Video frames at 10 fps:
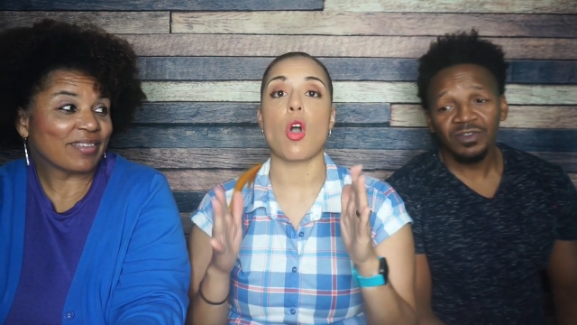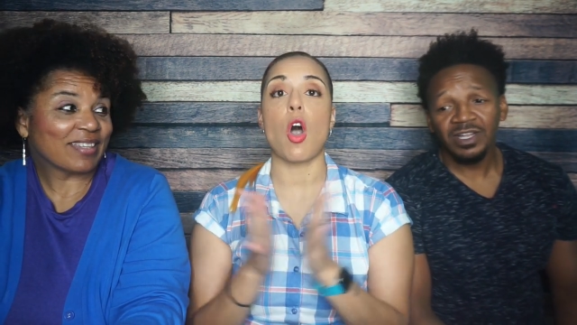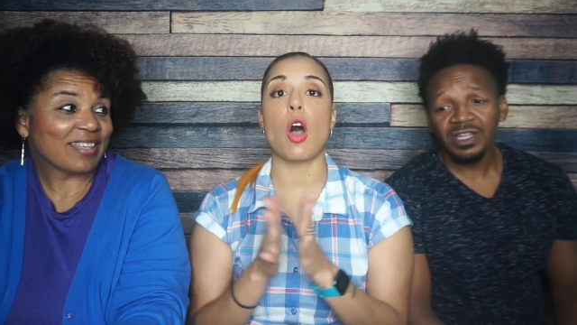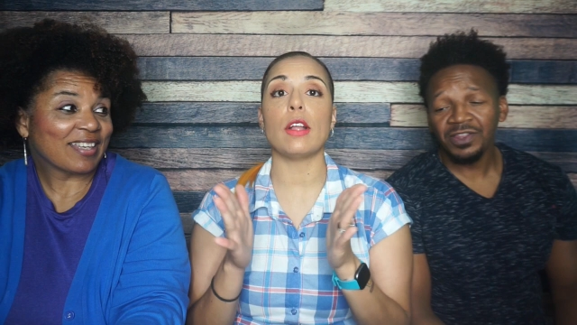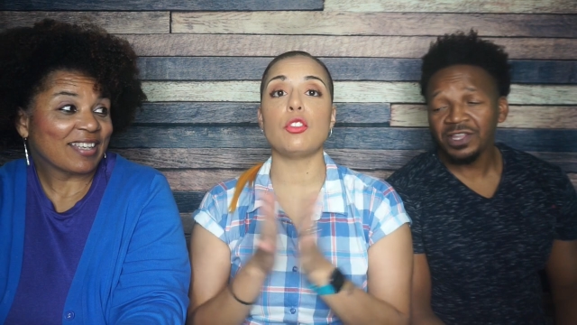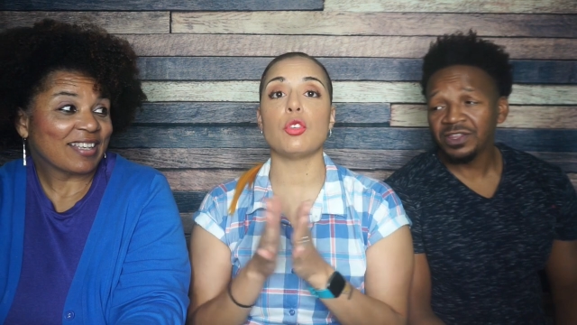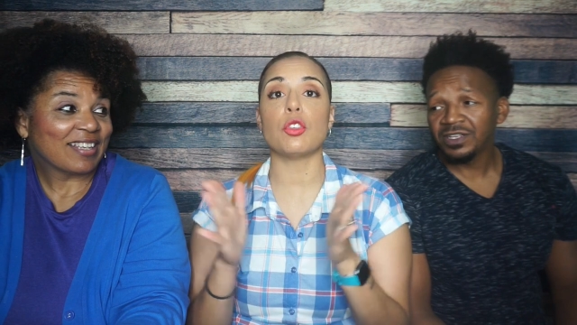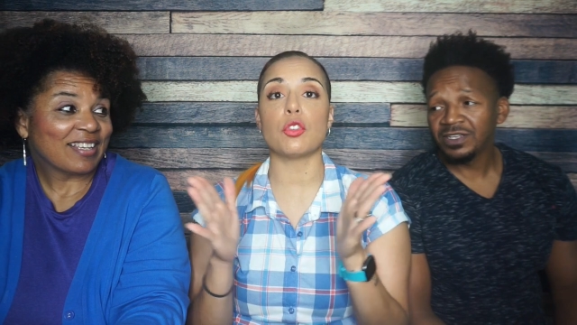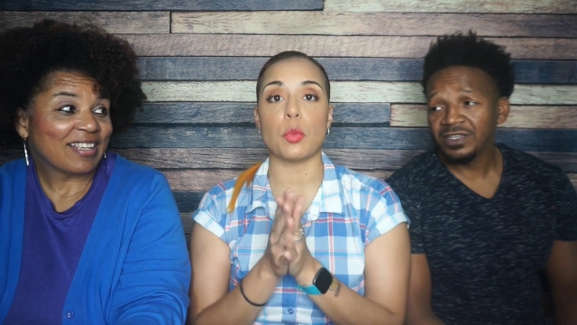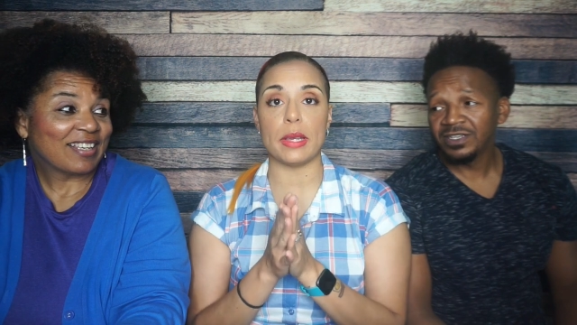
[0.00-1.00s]
Speaker 1: On to the
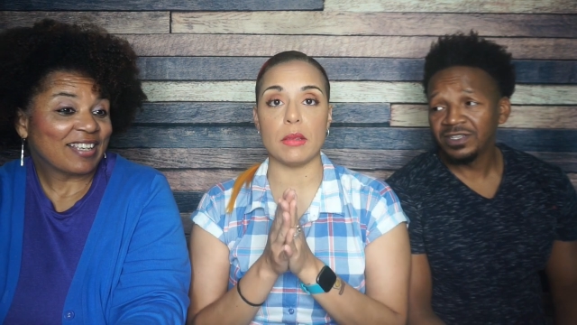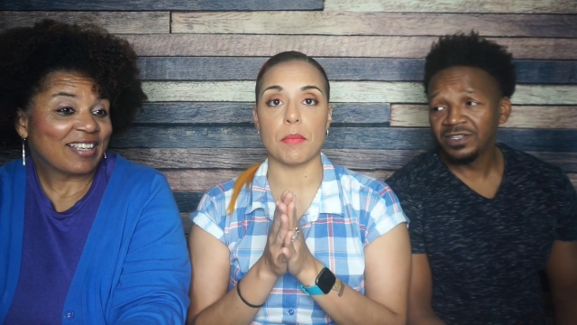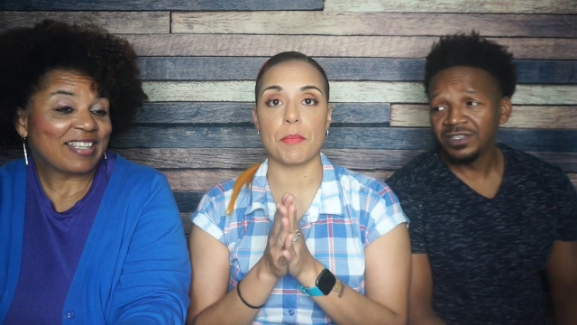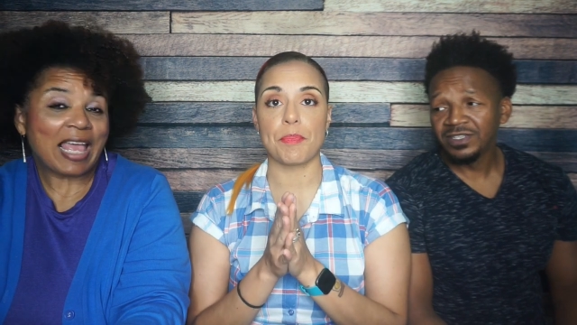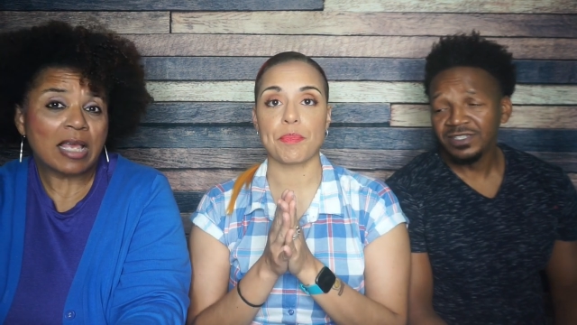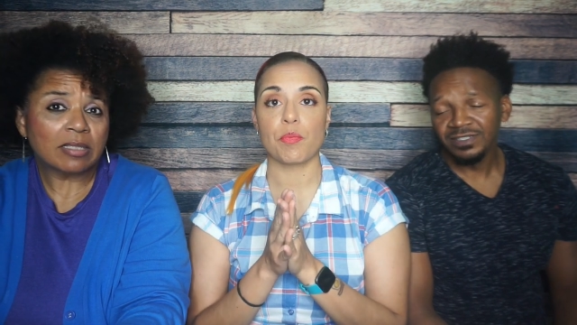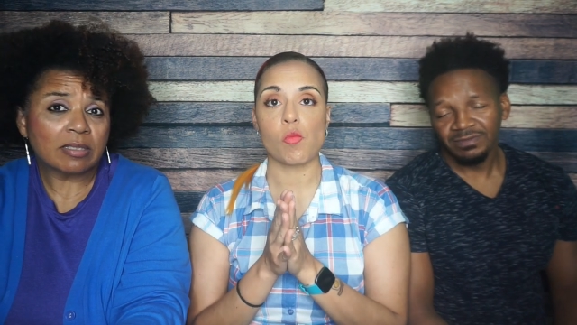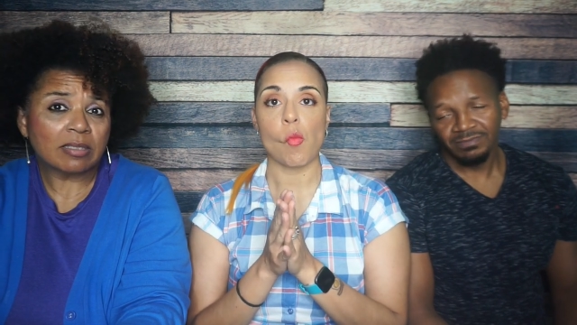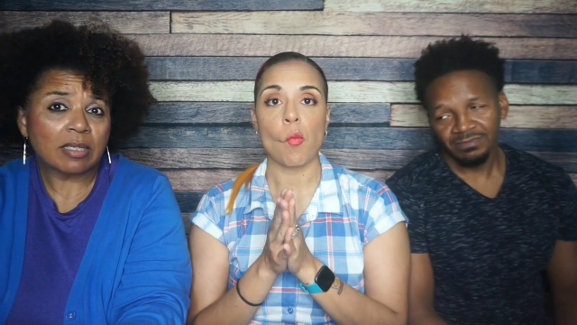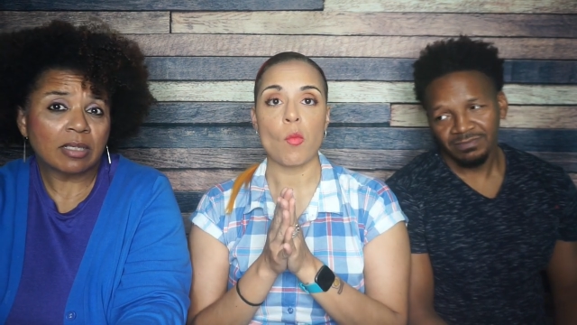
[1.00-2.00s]
sweet.
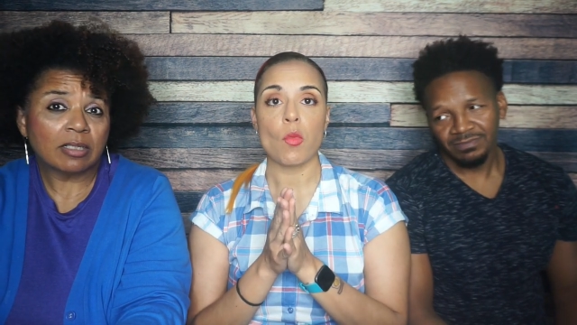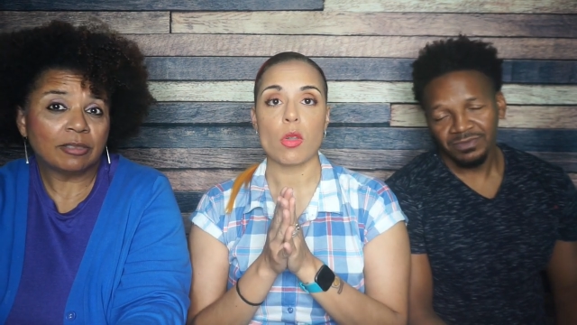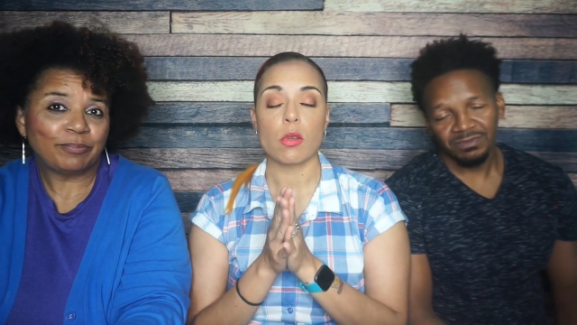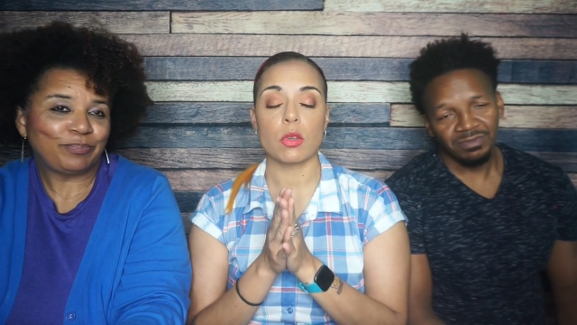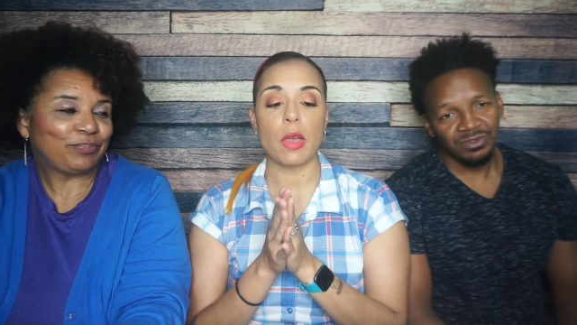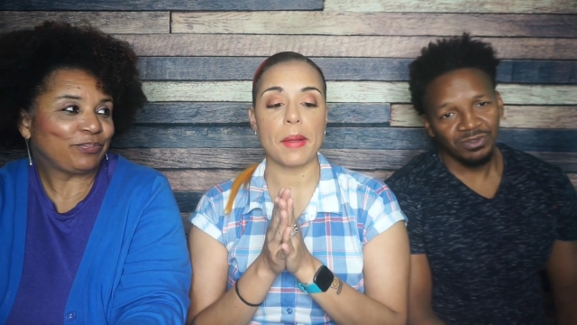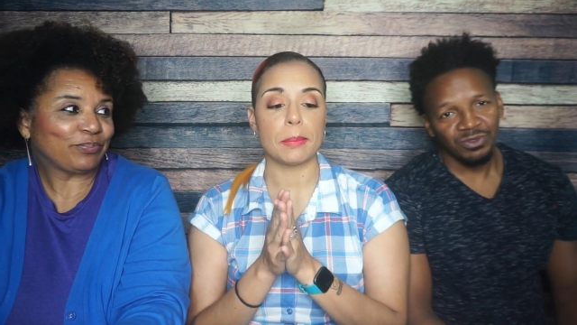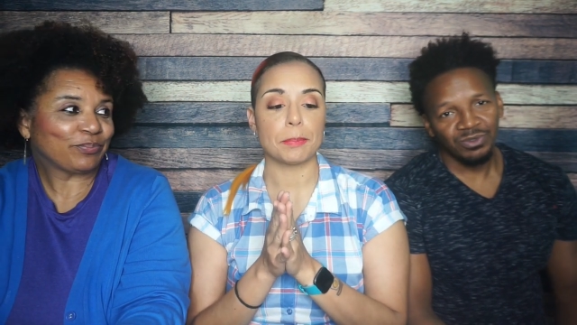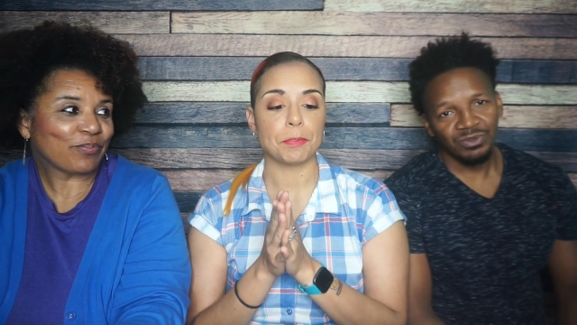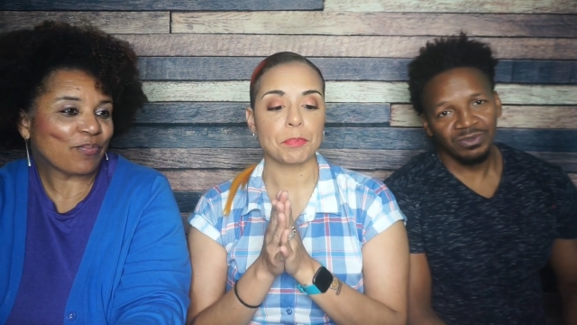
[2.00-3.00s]
Yes. Okay.
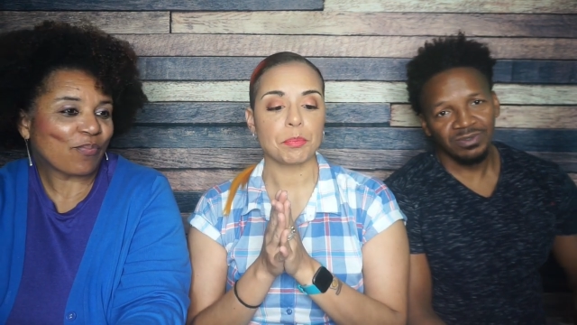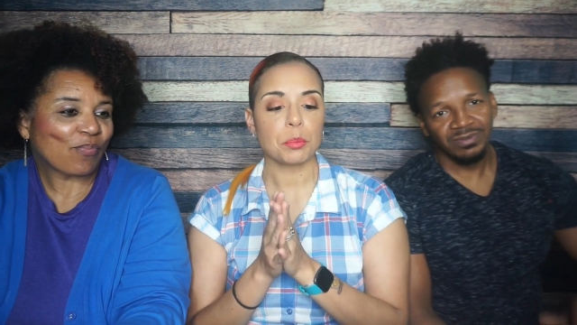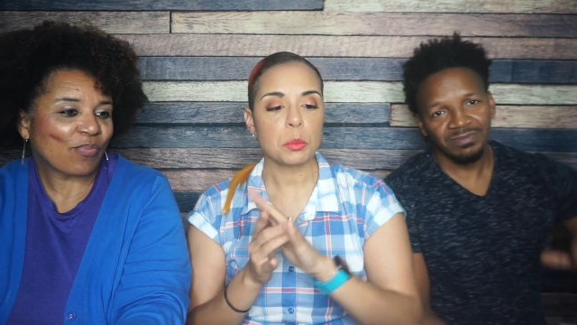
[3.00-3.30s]
Ooh.